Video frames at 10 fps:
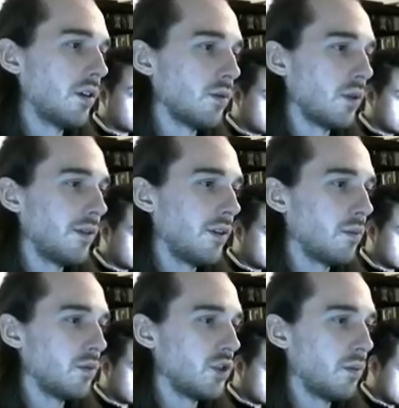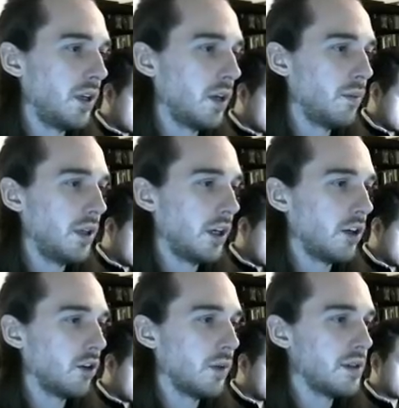whenever I'm jumping up in the
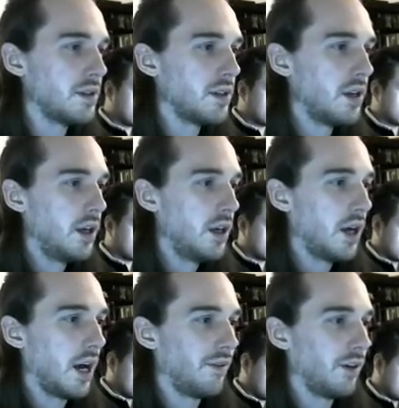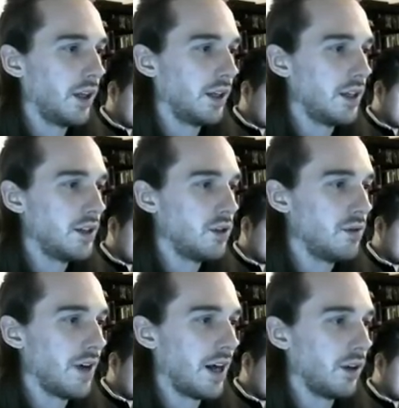increments, I feel like these two
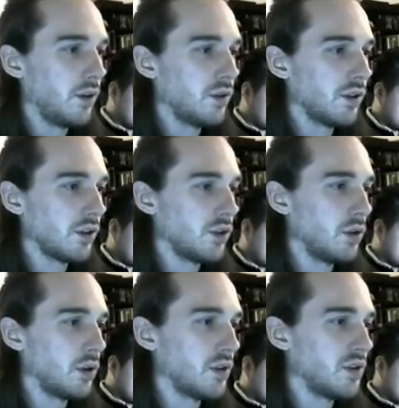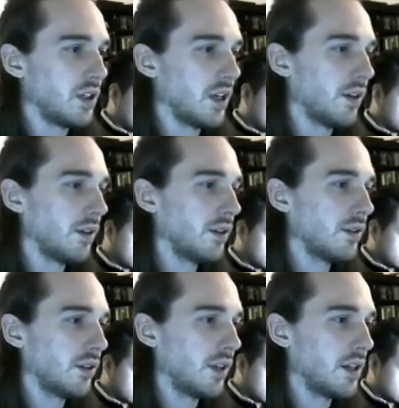values are too close together,
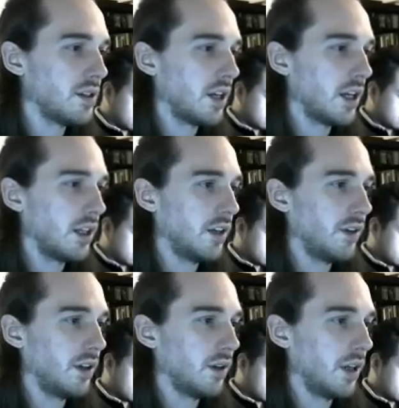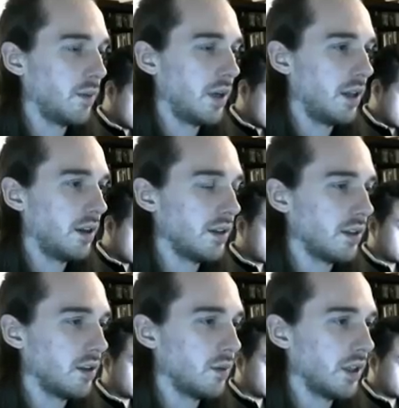so that it's kind of making things a
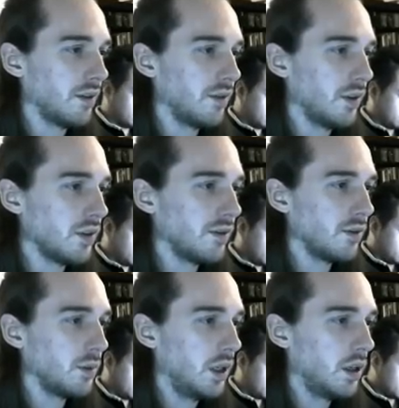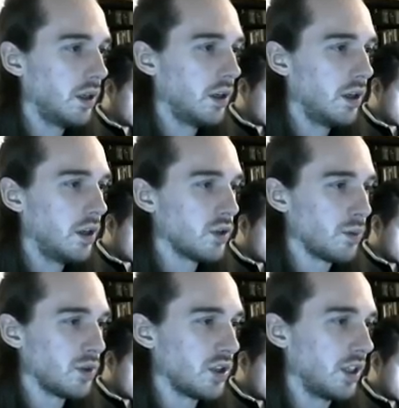little bit confusing for me. So I'm
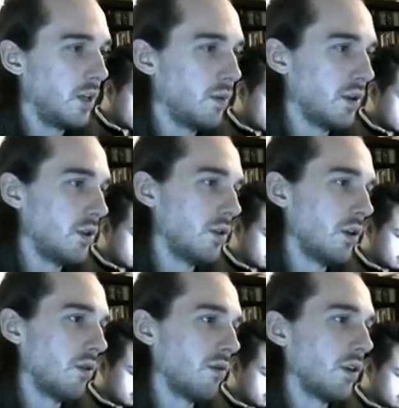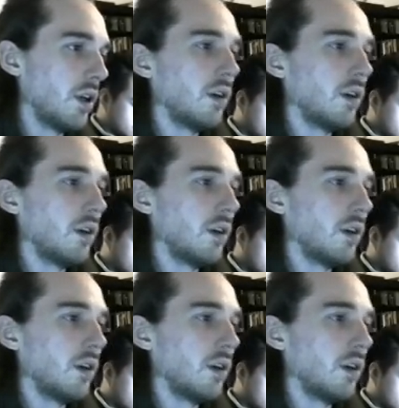just going to keep it two-tone for now.